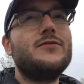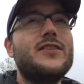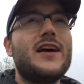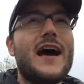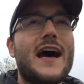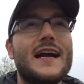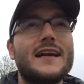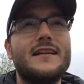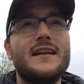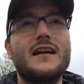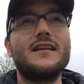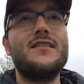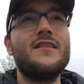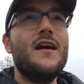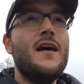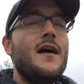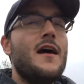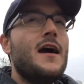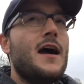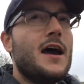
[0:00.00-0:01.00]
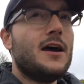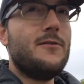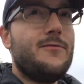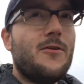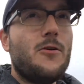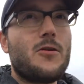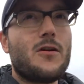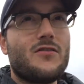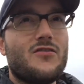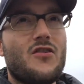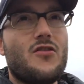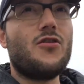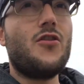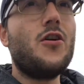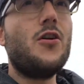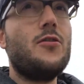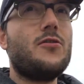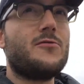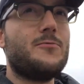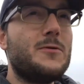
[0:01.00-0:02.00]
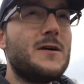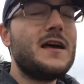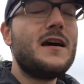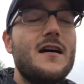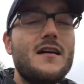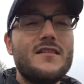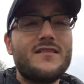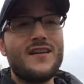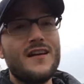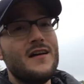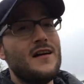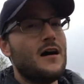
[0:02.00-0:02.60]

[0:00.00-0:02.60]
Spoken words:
tactics and focus on those, because